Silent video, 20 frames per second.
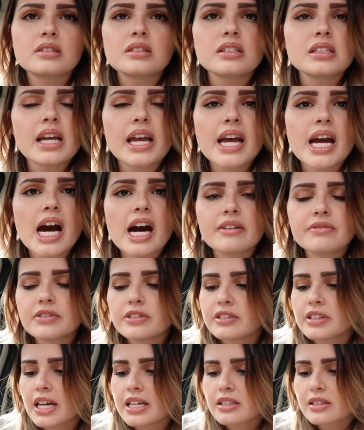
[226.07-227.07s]
the day
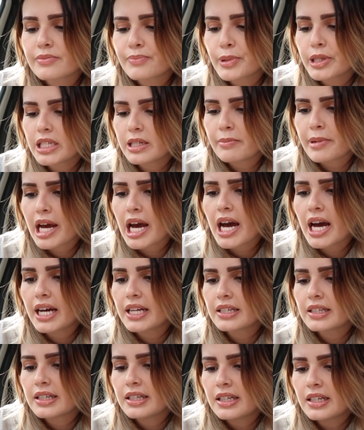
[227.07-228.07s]
after. That's pretty
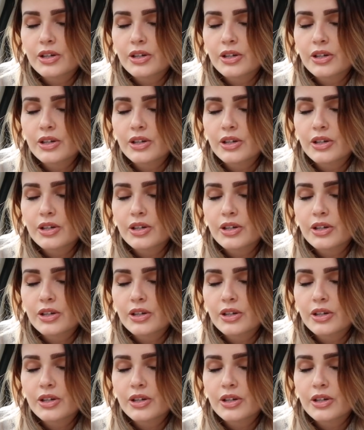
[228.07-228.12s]
bad.